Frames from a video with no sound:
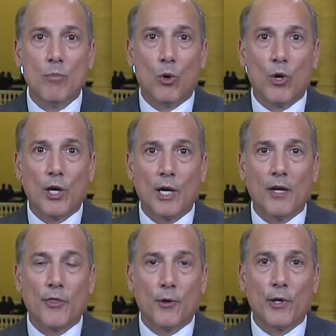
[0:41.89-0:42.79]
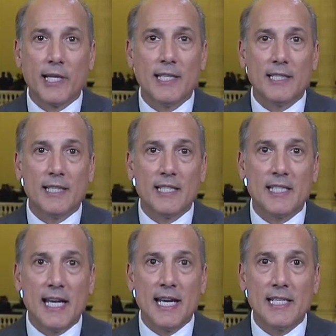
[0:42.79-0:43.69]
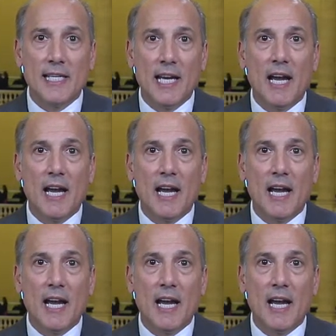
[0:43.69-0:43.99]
more authority into the states